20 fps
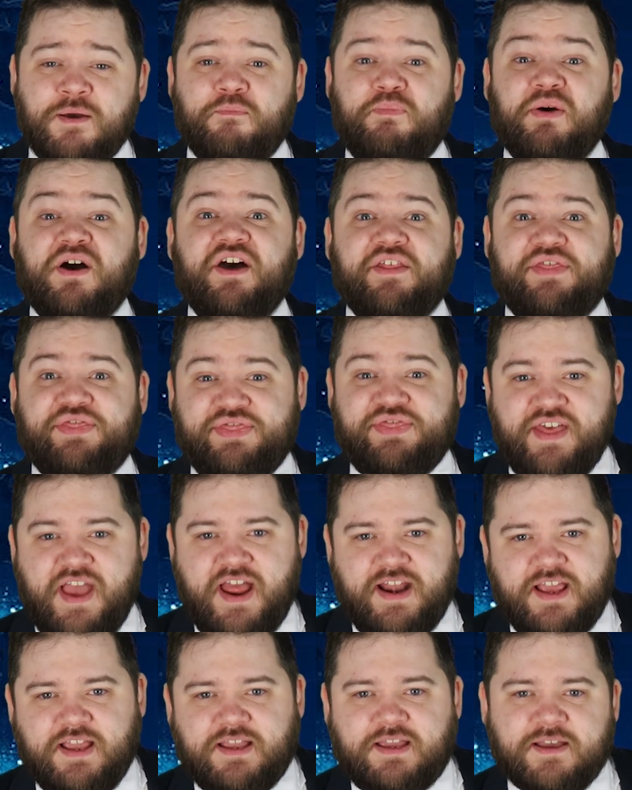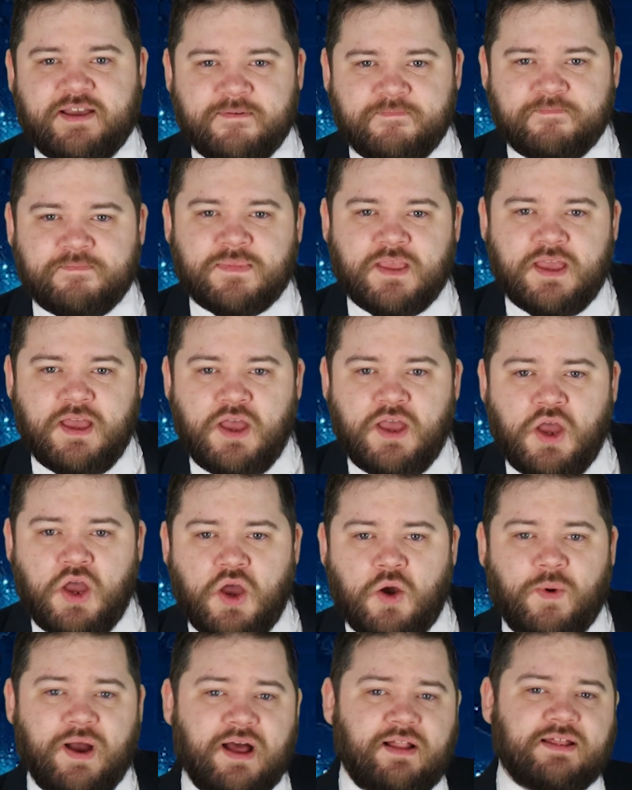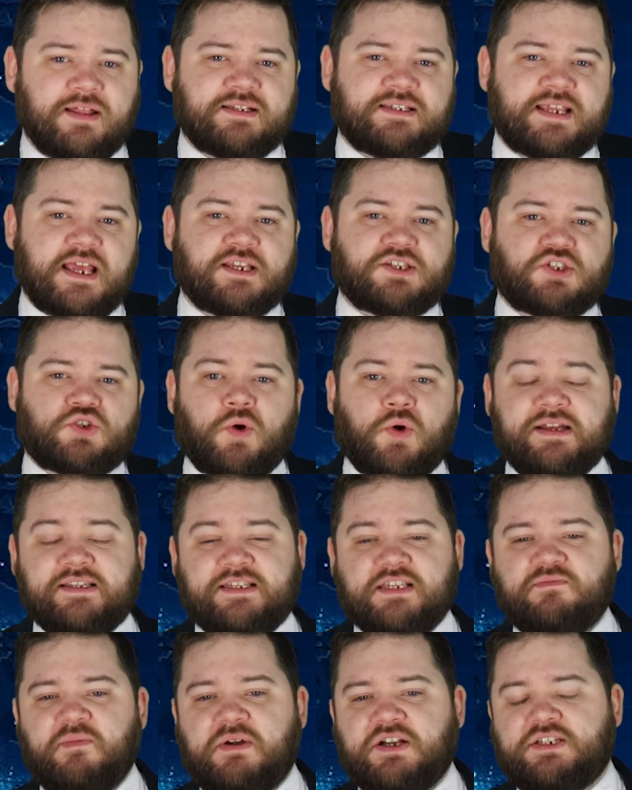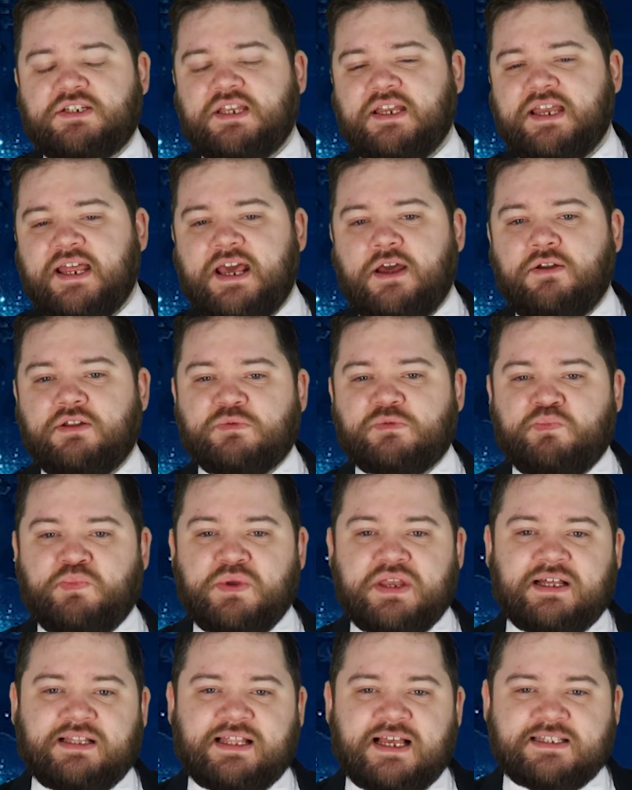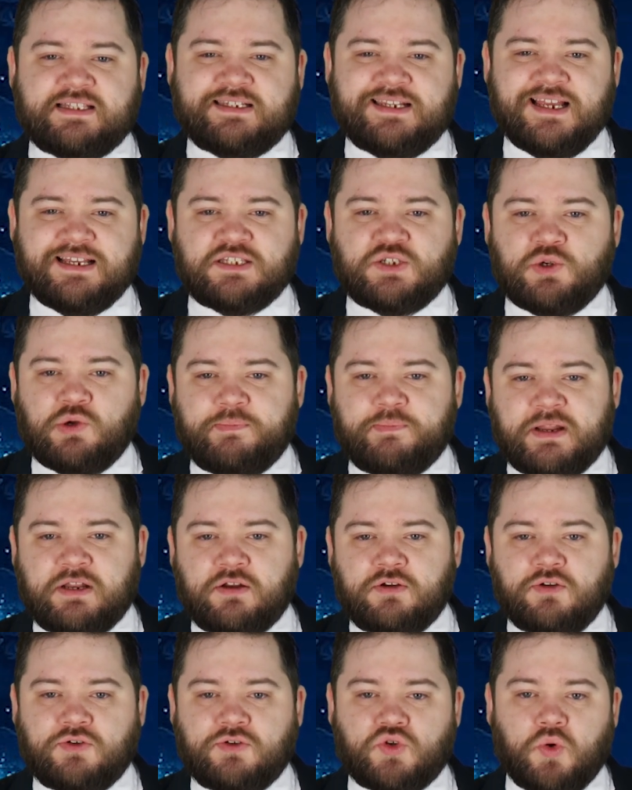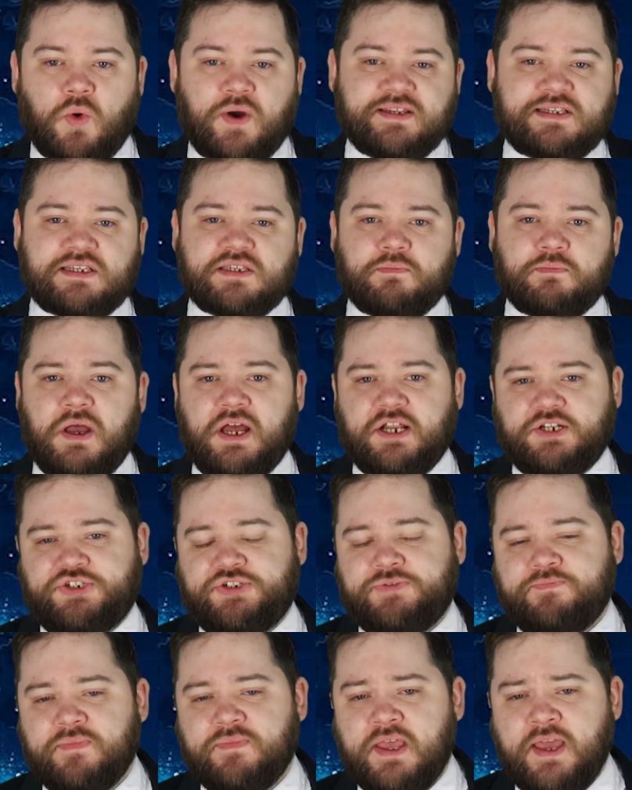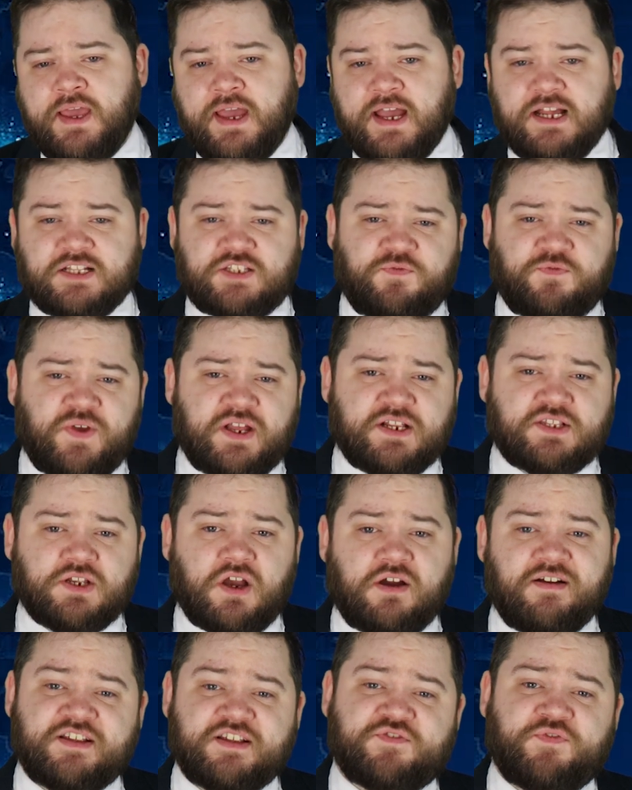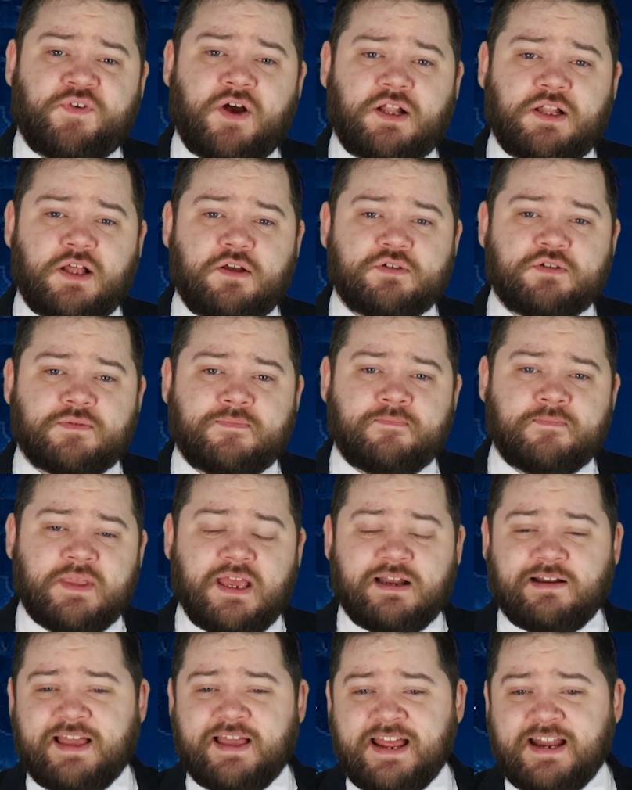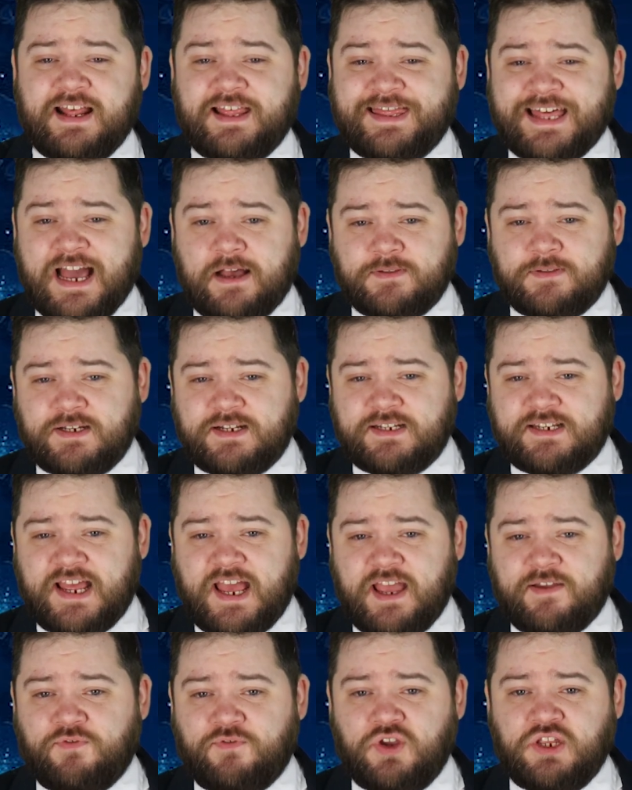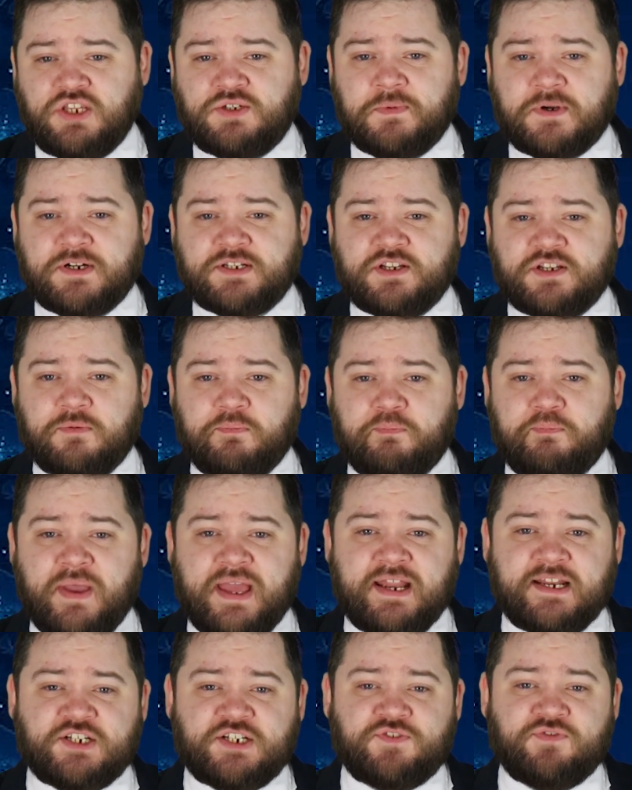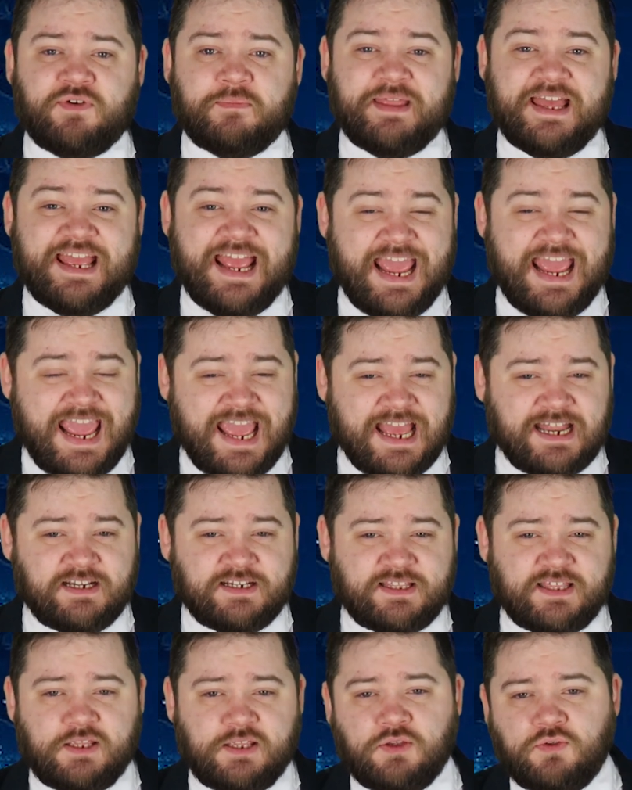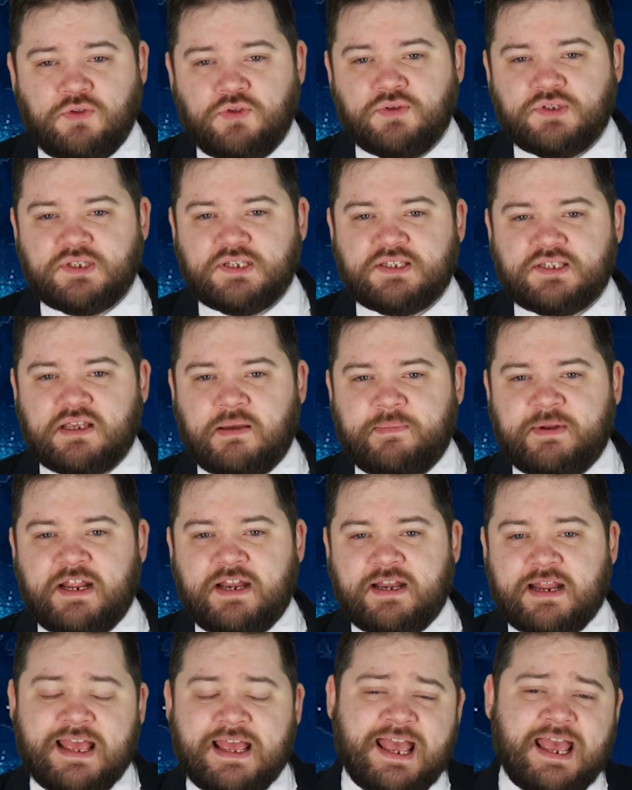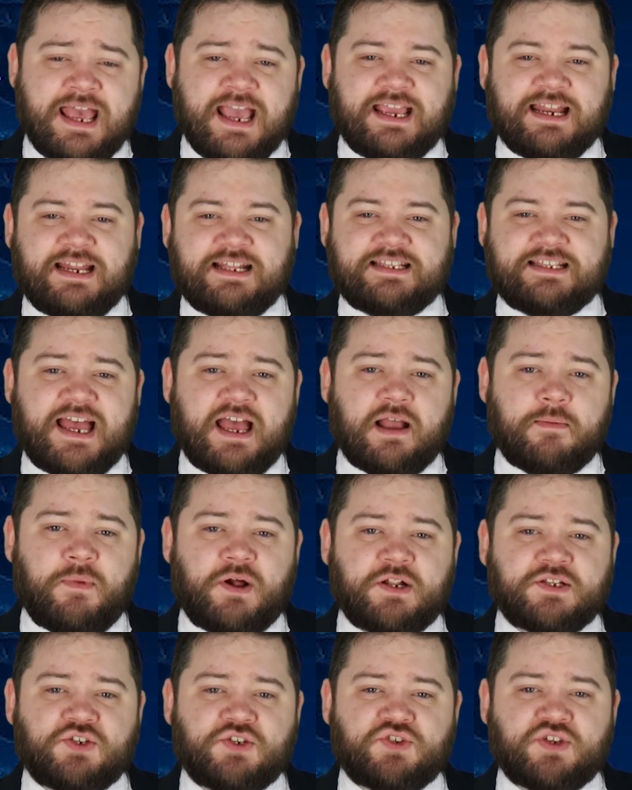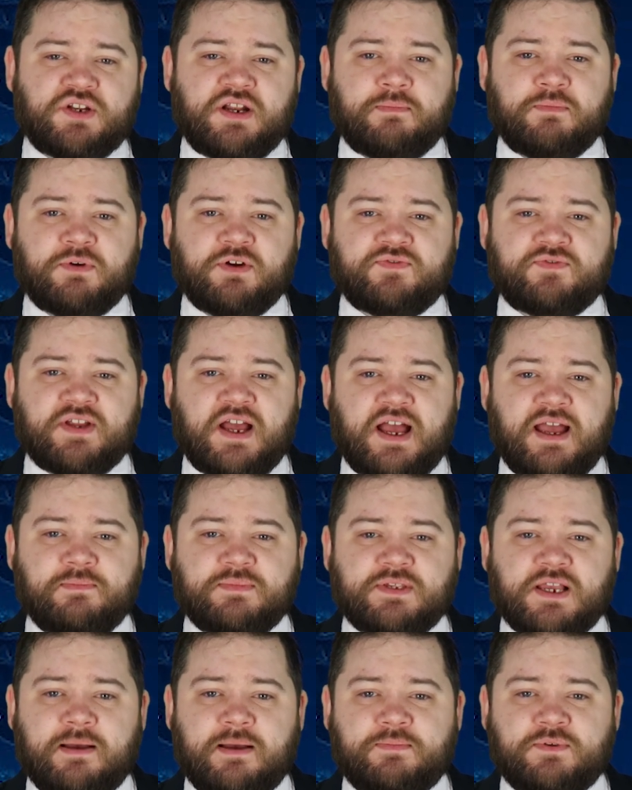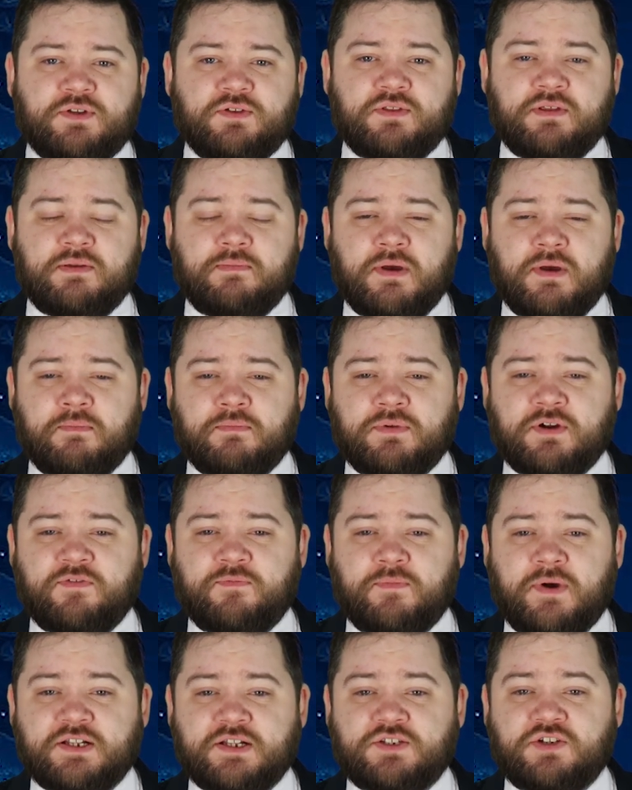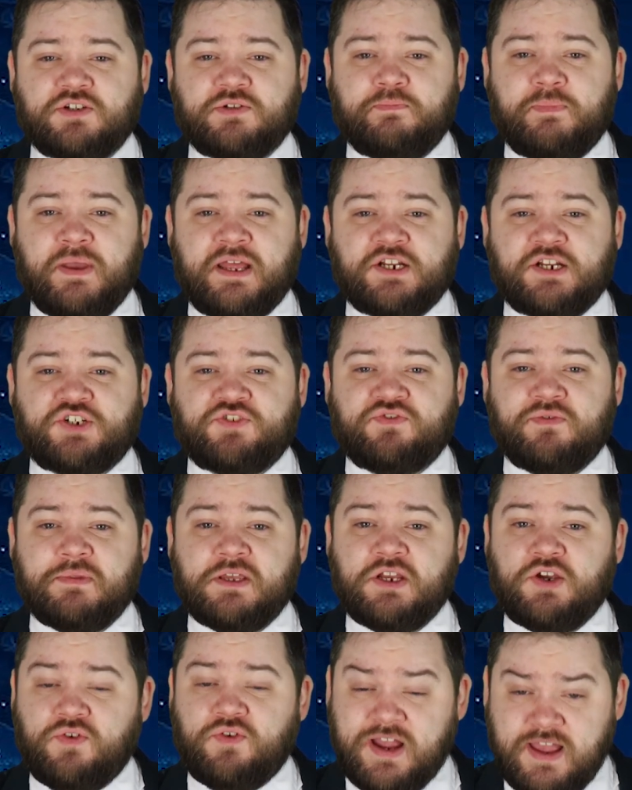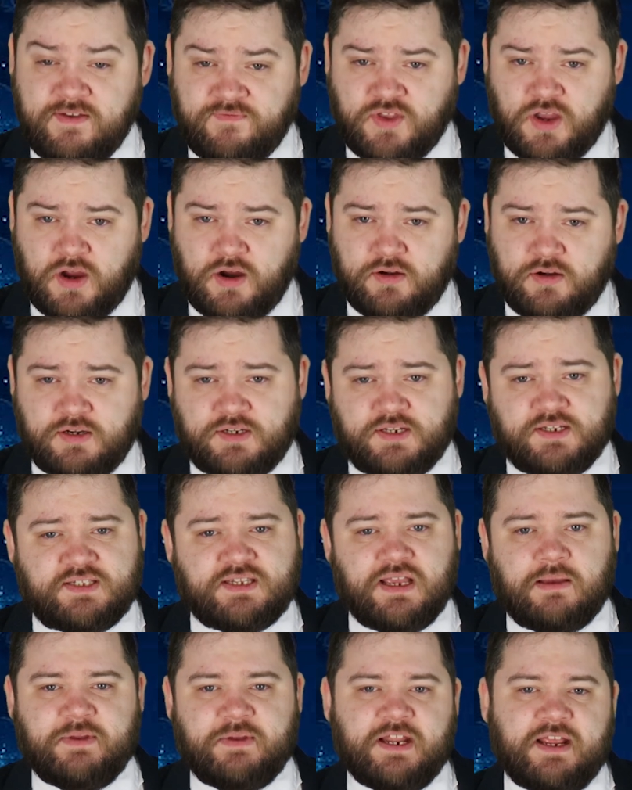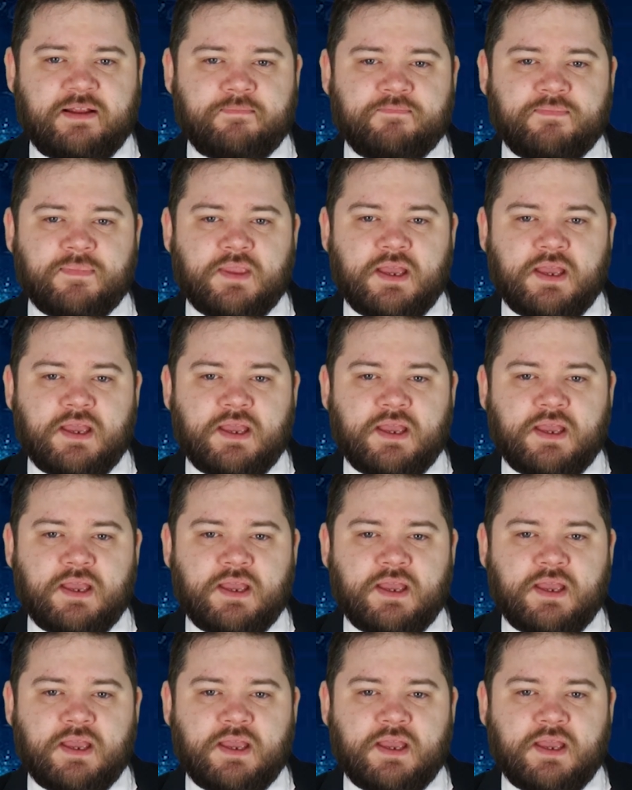Pathetic. Well, it takes twice as much to get out as BLS does, so it better do twice as much. Its effects are as follows. It'll gain 1,000 attack for each monster banished from the hand that you use to summon it, and can attack monsters a number of times up to the number of monsters banished from the graveyard to summon it.